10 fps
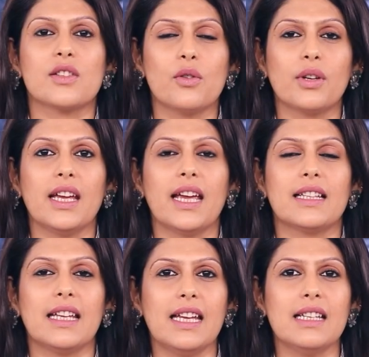is looking at
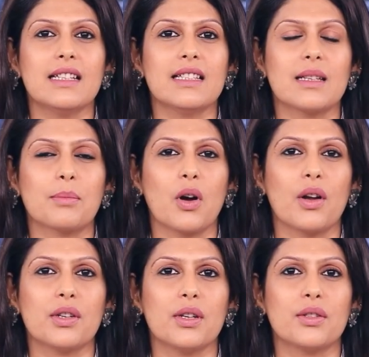the Indian
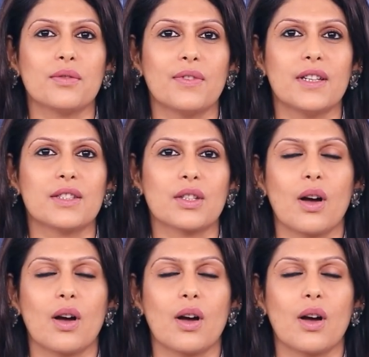subcontinent to fill its